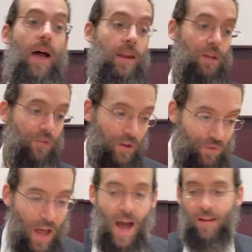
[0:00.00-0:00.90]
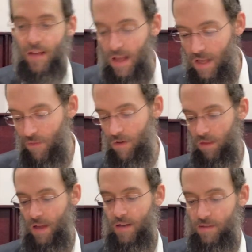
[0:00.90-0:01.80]
And even if not, I'll give you a
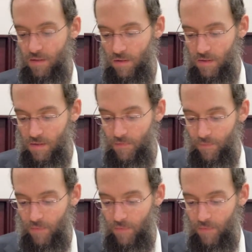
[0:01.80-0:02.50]
thousand zuz.